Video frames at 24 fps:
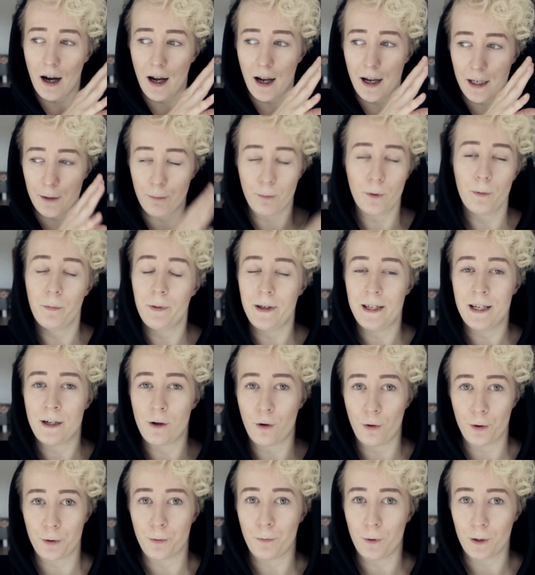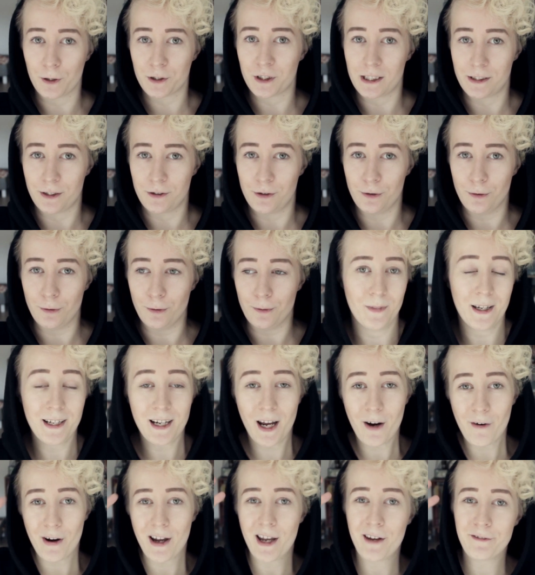it will be an odd world tattoo. And
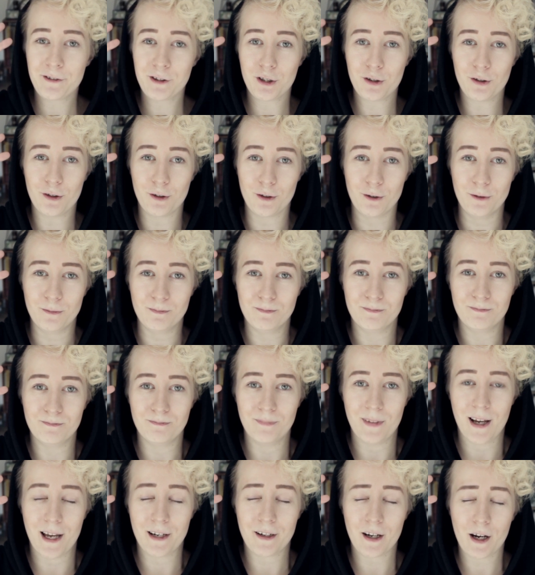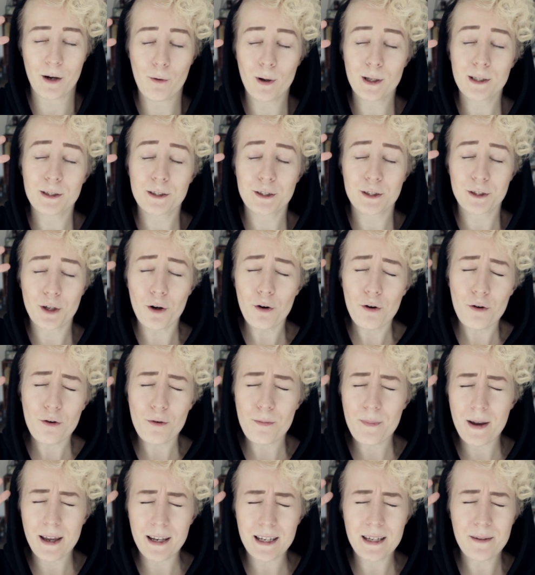now I have two! And I want so
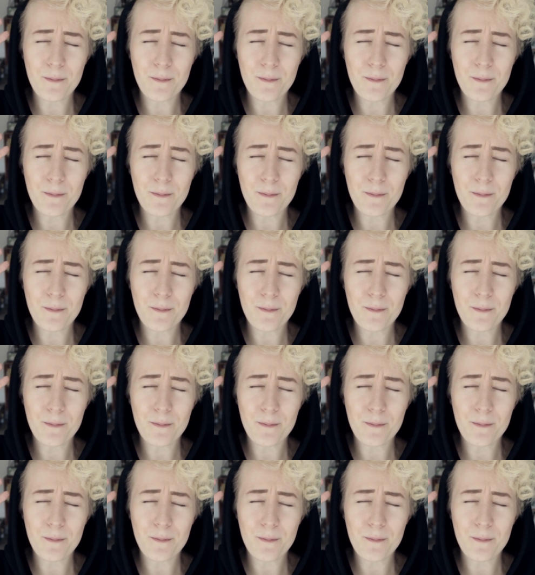many